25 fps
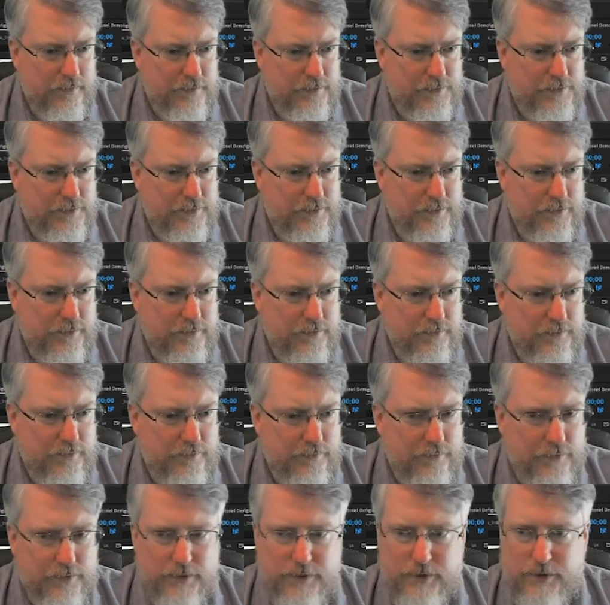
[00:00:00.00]
So,
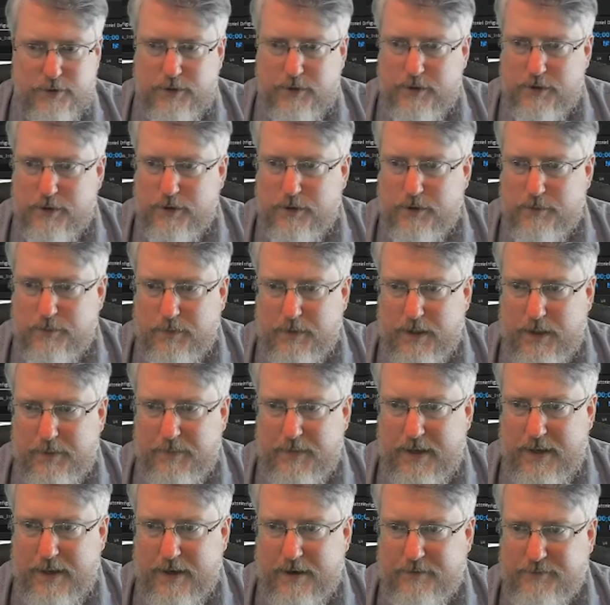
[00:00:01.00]
nope. I
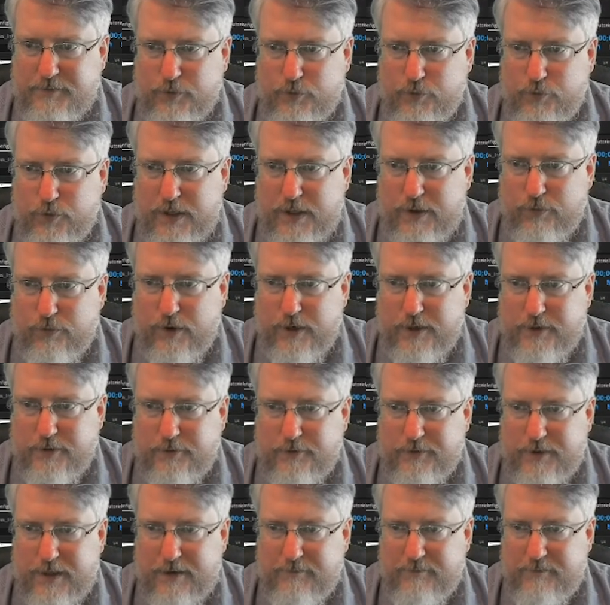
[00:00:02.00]
may have to
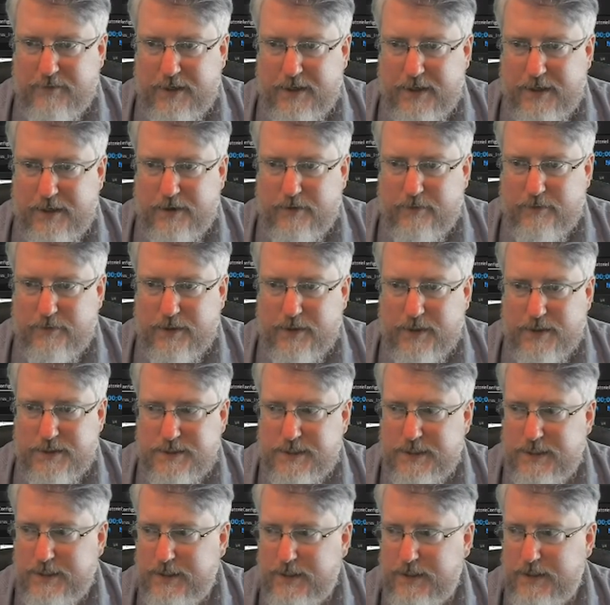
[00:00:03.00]
re-render that video
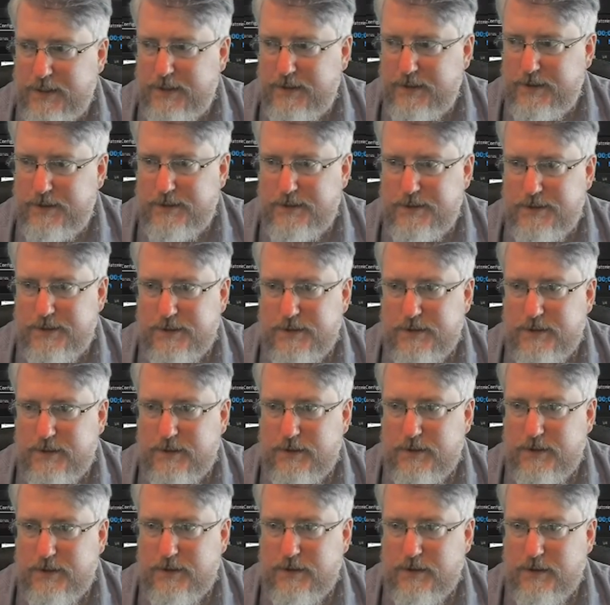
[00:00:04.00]
because it is
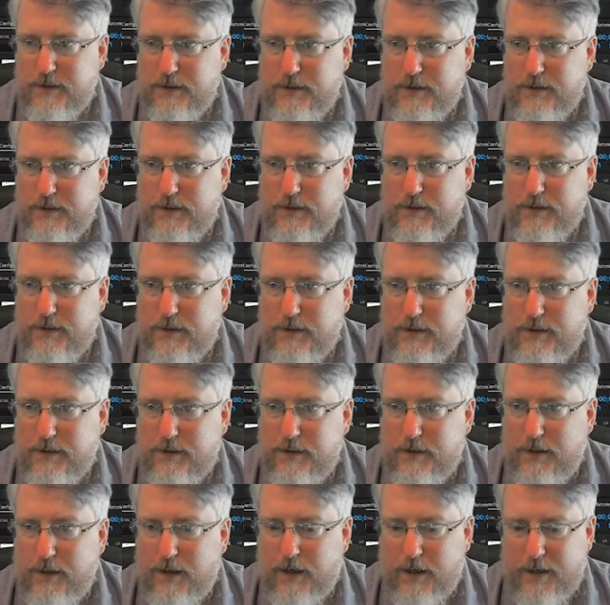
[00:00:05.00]

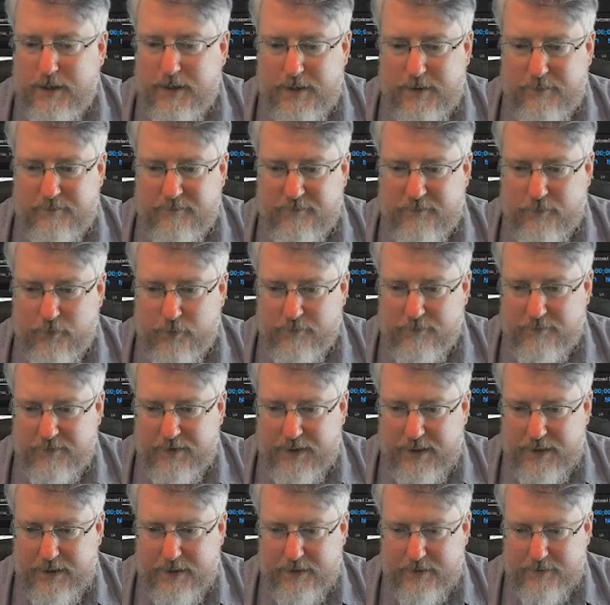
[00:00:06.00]
not
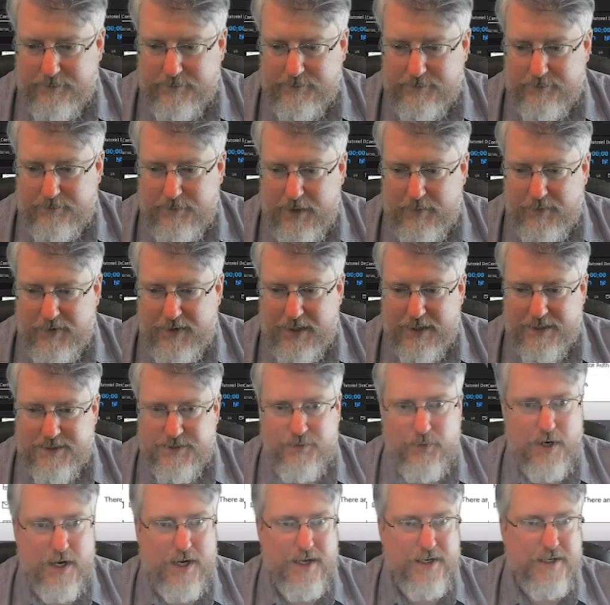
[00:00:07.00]
M4V. Maybe
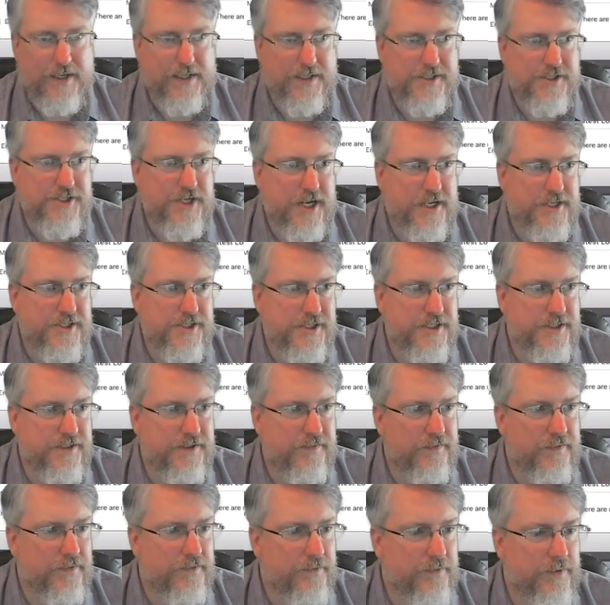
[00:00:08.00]
that's why I did change it
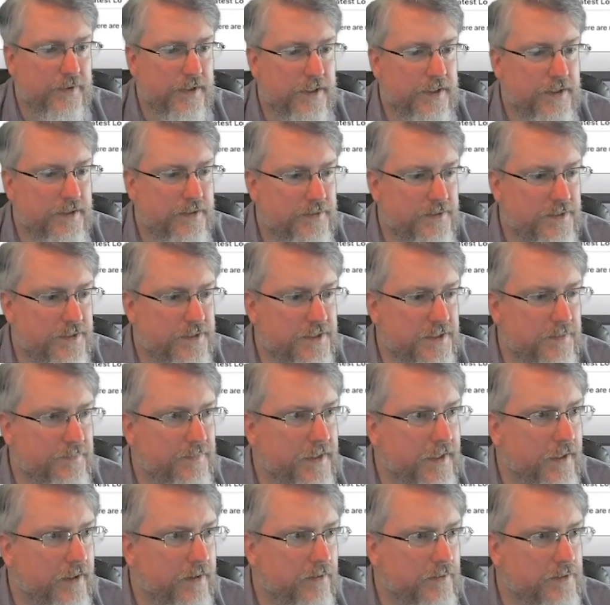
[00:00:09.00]
to
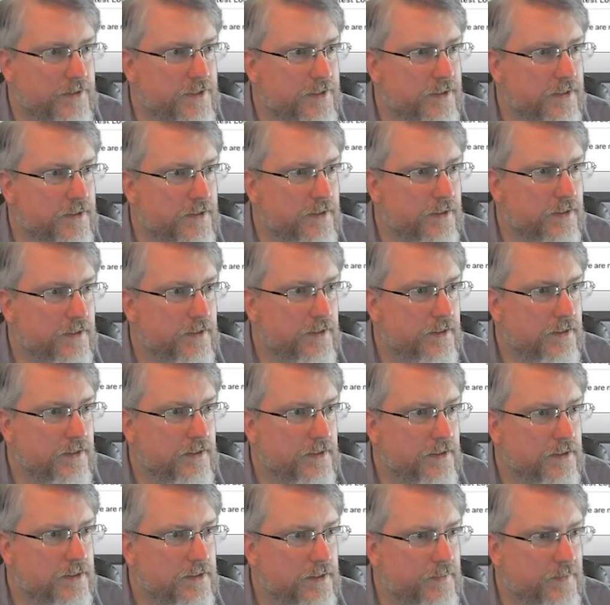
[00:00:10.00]
something else.
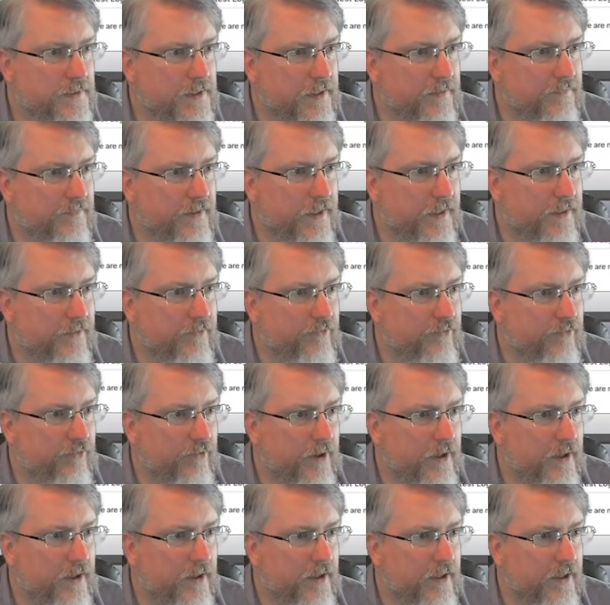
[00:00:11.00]
Let me give that a
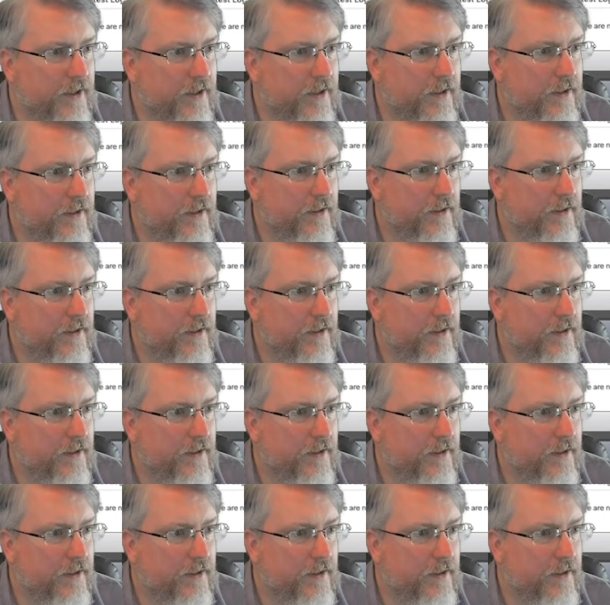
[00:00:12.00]
try.